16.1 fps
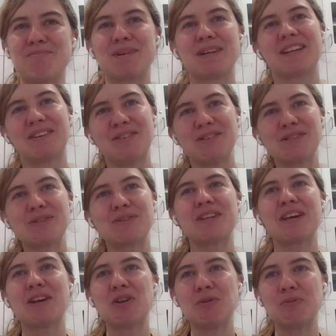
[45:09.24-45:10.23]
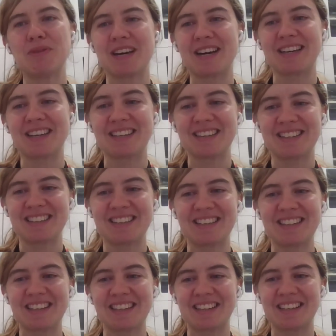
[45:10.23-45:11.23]
but also the alumni
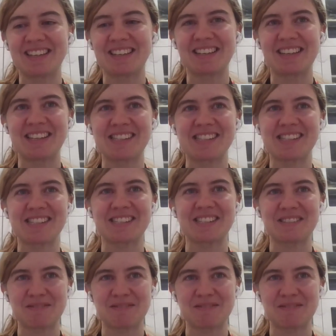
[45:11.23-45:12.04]
think it's